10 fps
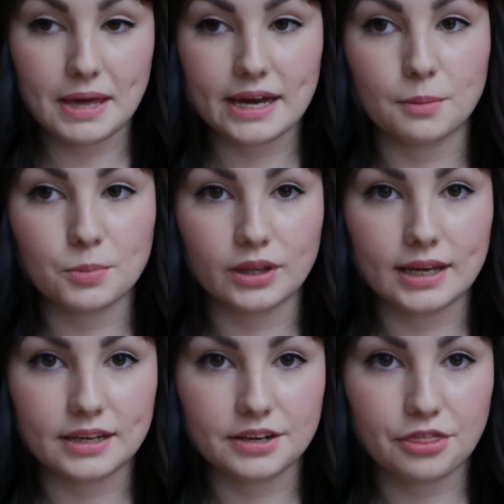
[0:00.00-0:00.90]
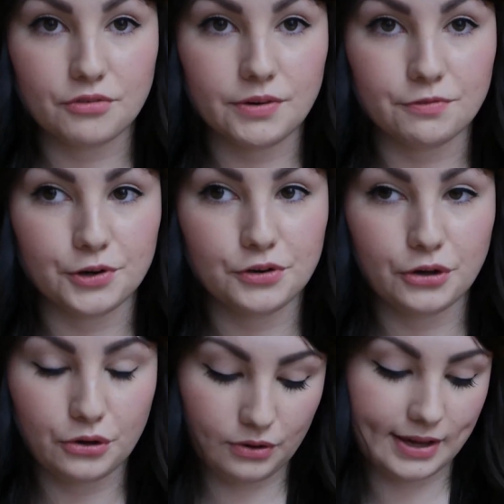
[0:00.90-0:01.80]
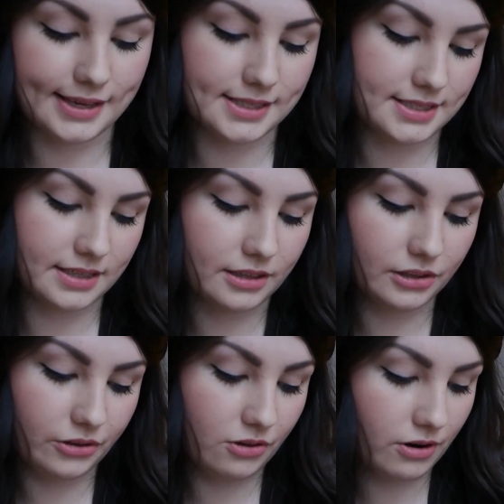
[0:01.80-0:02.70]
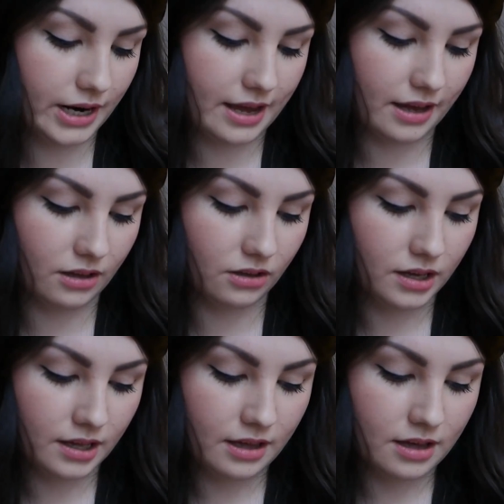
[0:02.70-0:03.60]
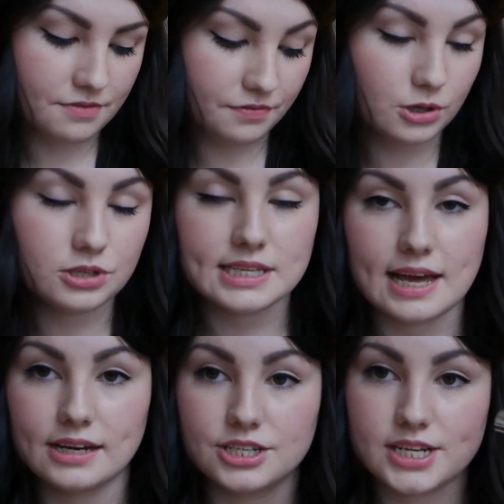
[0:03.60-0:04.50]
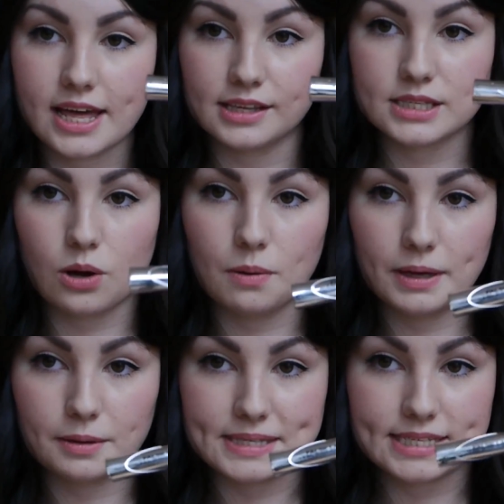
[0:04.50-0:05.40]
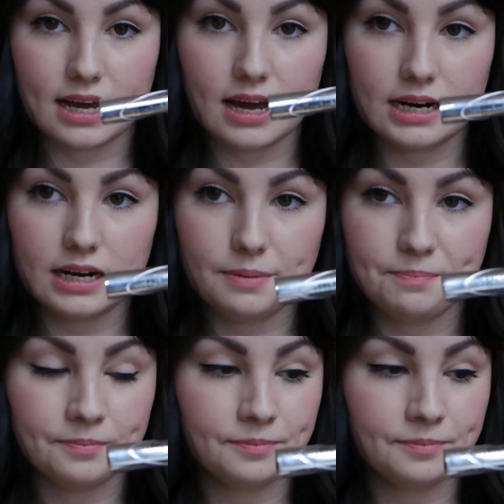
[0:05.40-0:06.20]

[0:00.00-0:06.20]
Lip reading: makeup related 3 for 2 is the L'Oreal False Lash Telescopic Mascara.